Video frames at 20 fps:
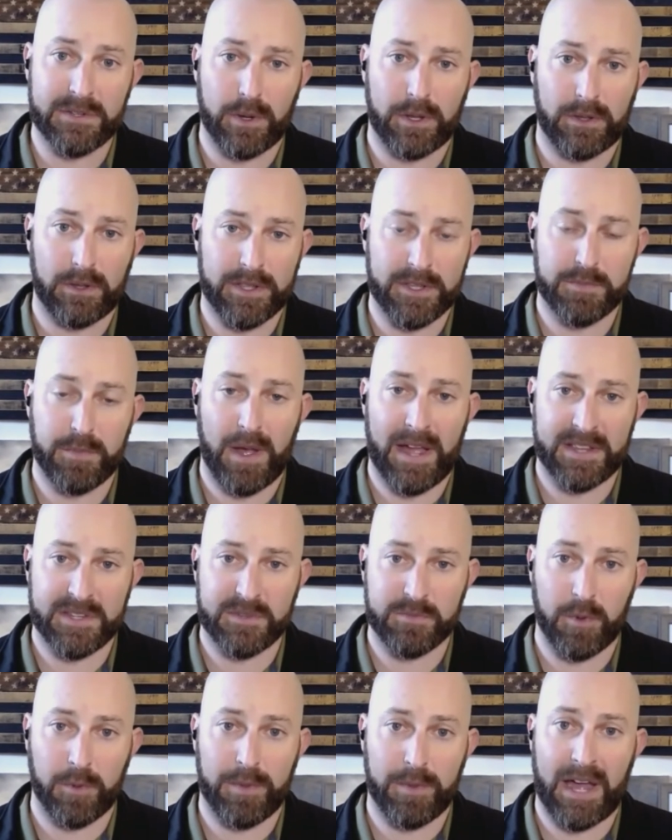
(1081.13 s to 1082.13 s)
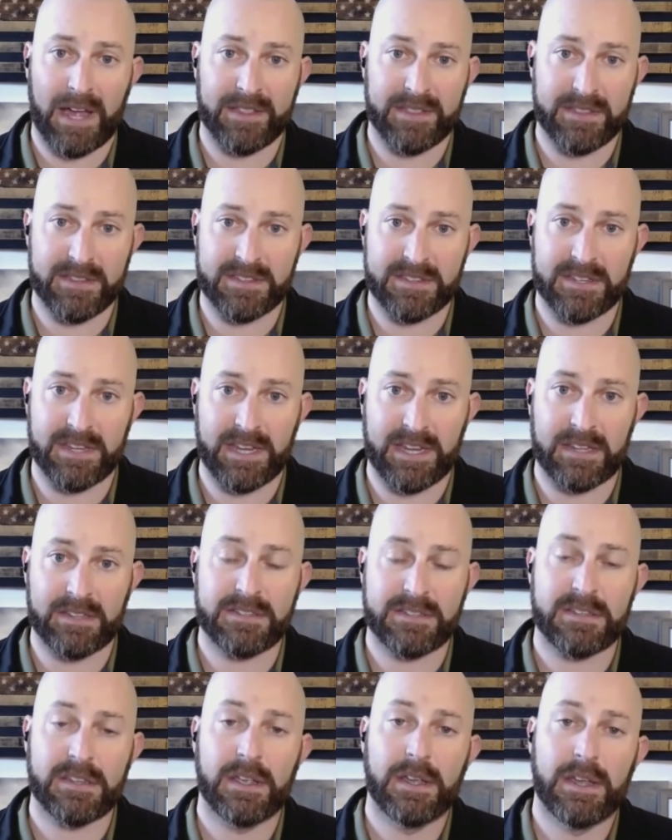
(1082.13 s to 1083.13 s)
quickly as possible behind the
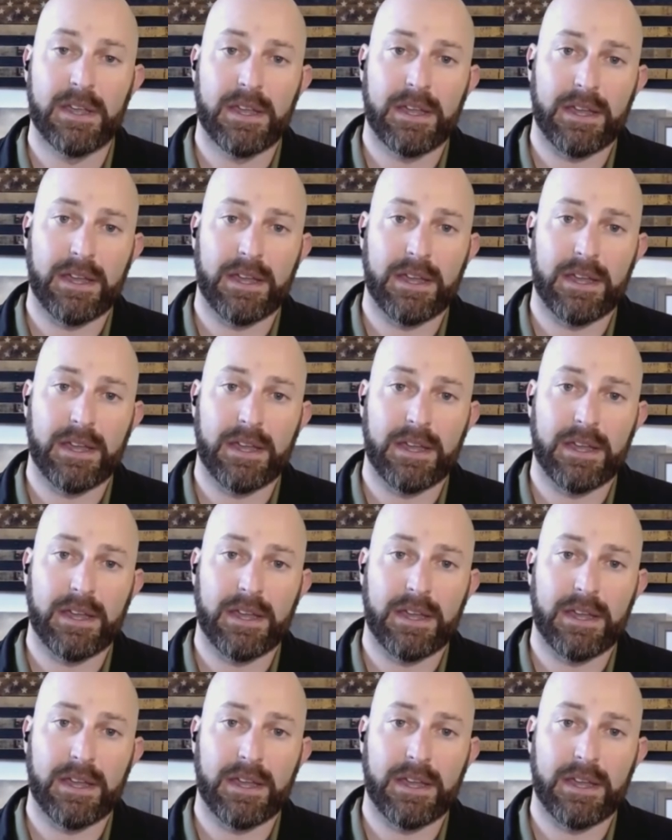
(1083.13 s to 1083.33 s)
scenes